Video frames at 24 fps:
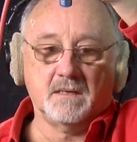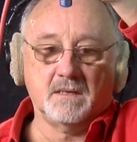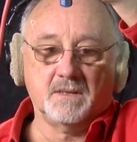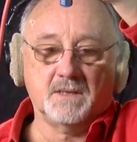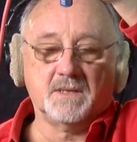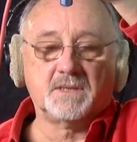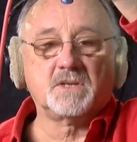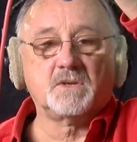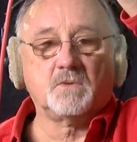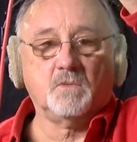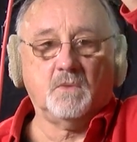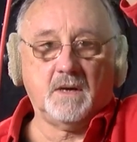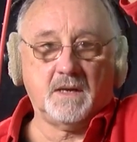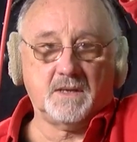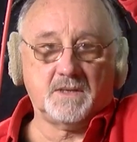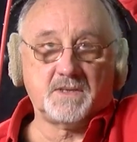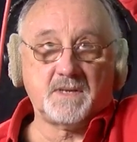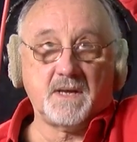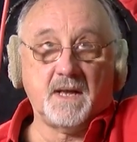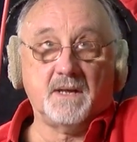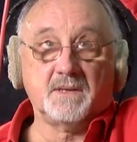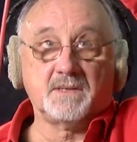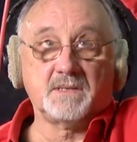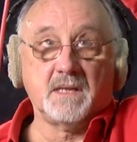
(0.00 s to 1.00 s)
This is what it
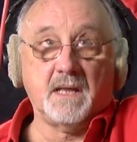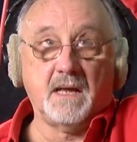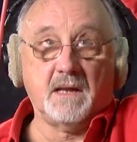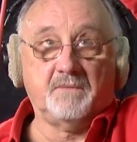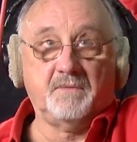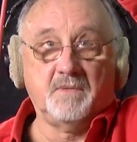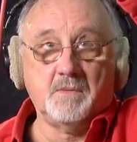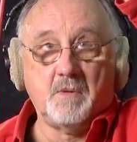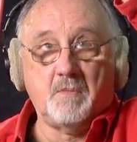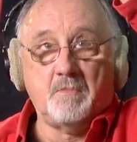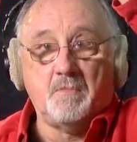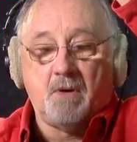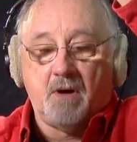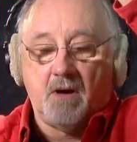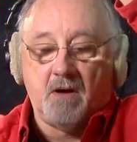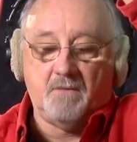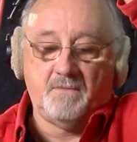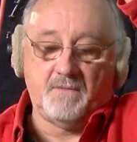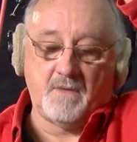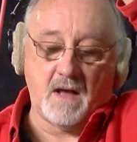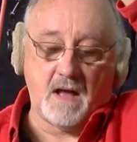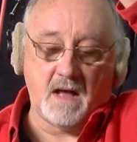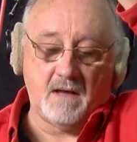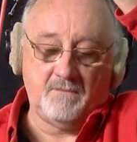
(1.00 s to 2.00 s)
sounds like from
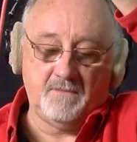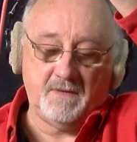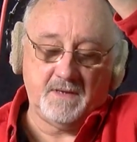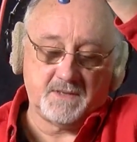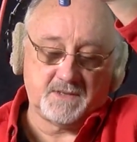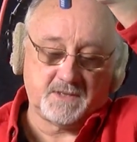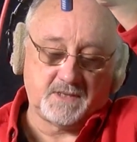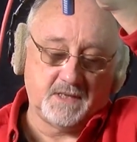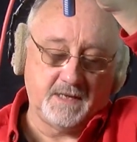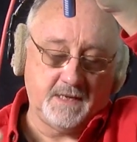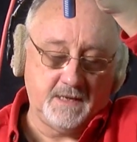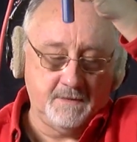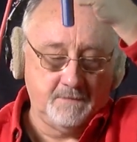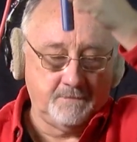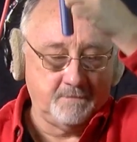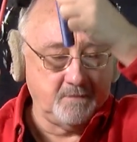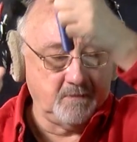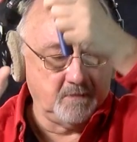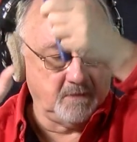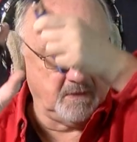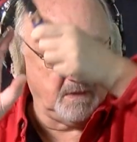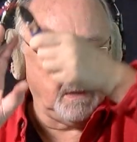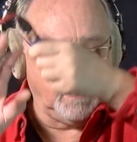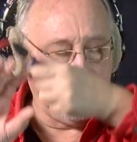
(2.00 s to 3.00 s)
above, obviously.
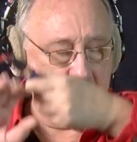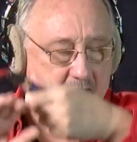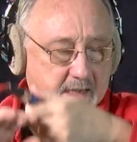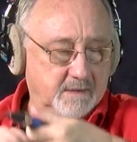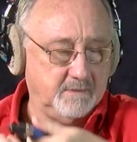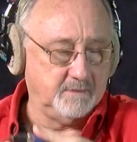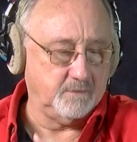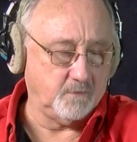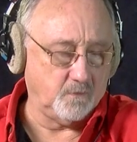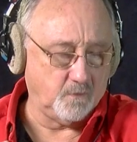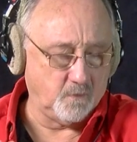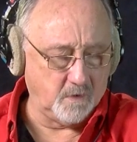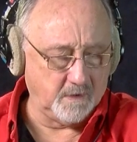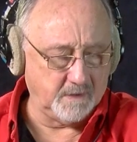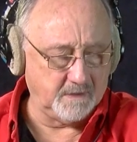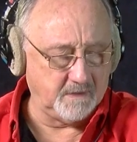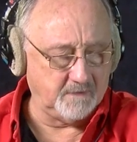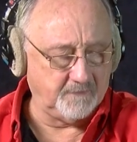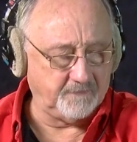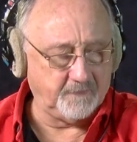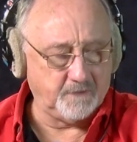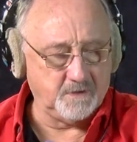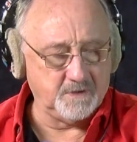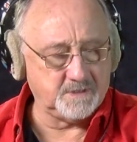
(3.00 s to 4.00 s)
And one of
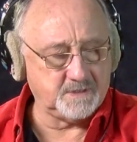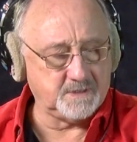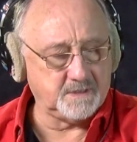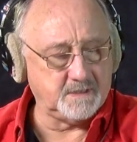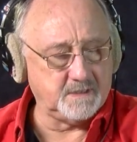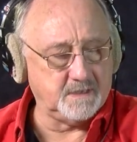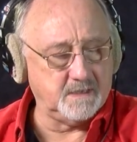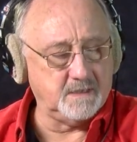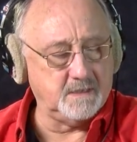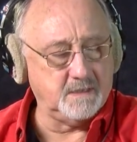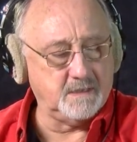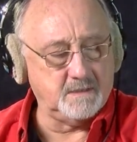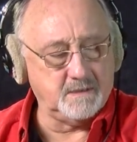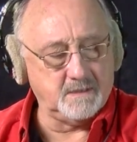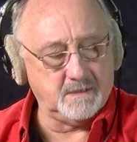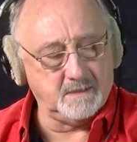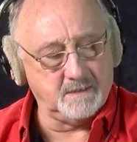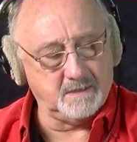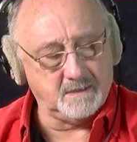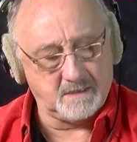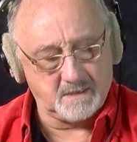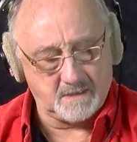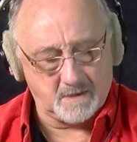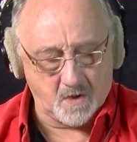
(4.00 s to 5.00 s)
the first
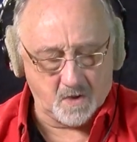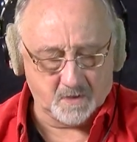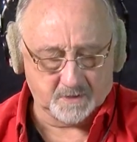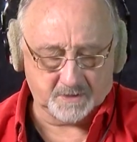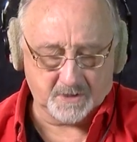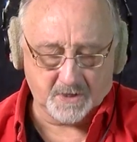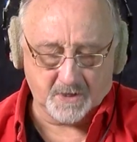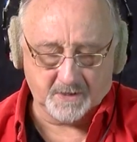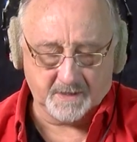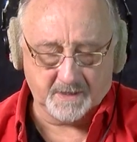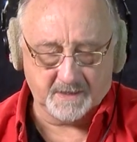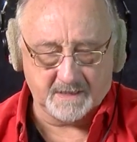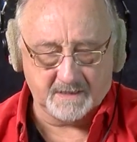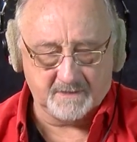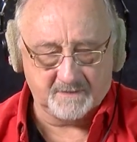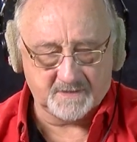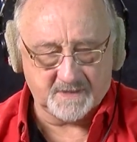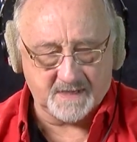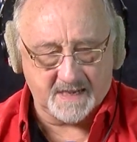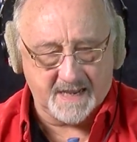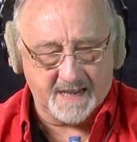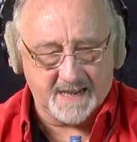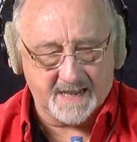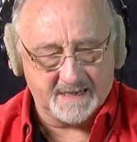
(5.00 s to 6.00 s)

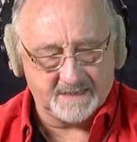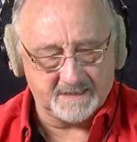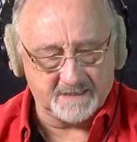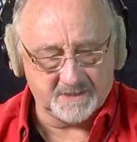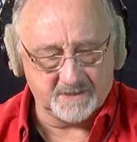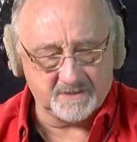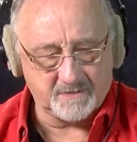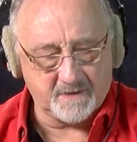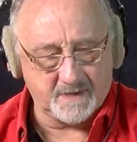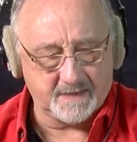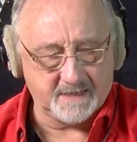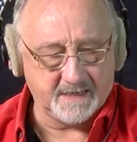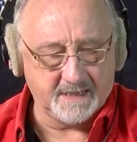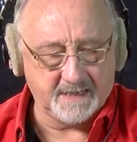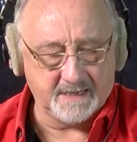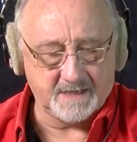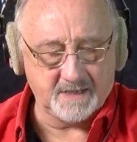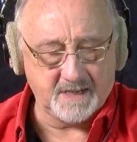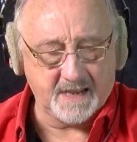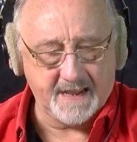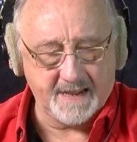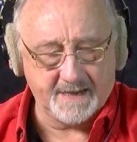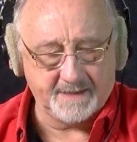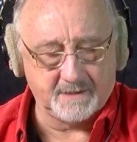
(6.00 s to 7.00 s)
alternatives I had to try to get
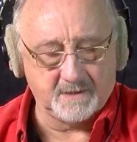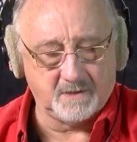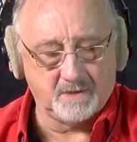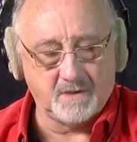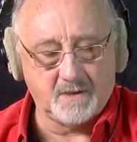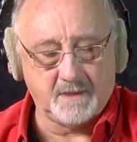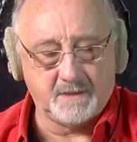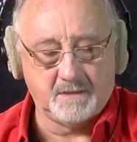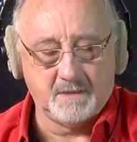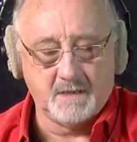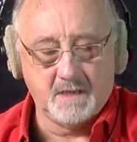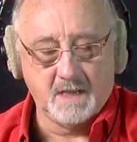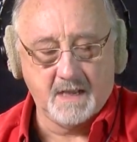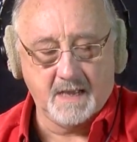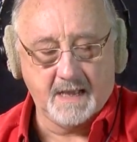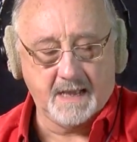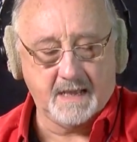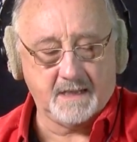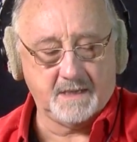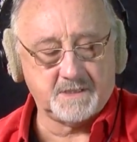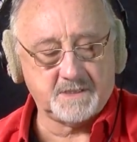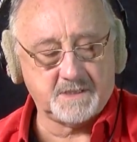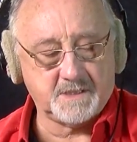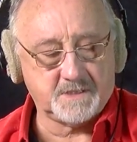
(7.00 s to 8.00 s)
a handle on
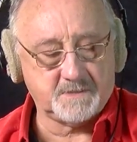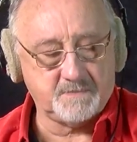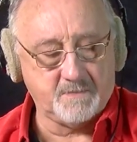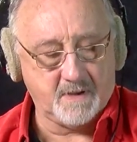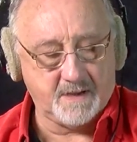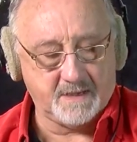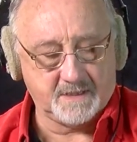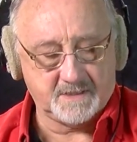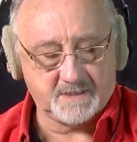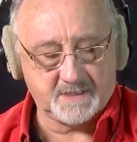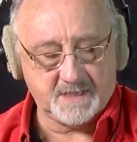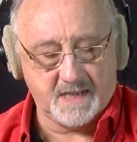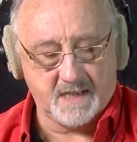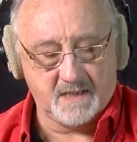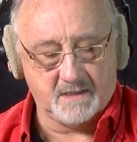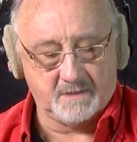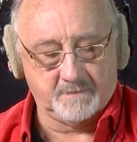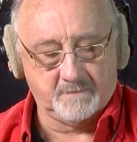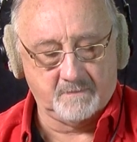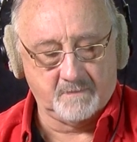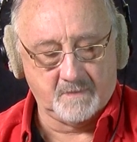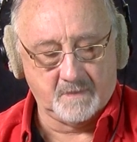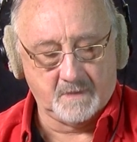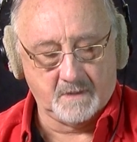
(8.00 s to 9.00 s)
how does this mic
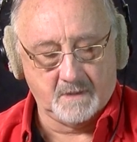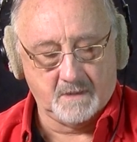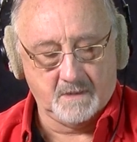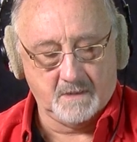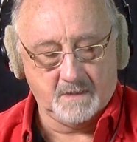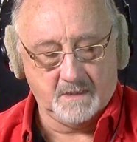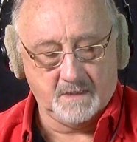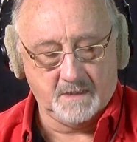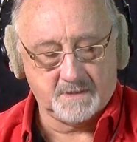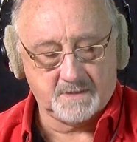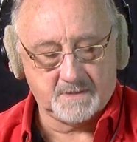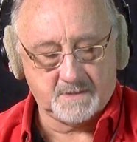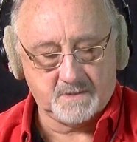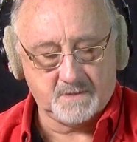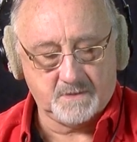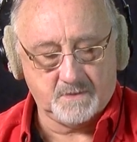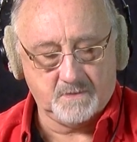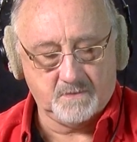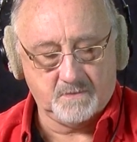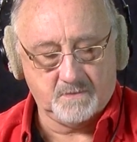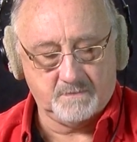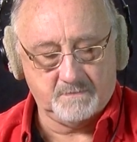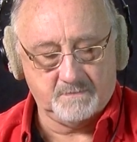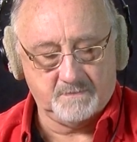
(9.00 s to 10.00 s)
sound is
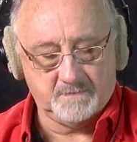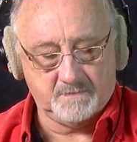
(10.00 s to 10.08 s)
to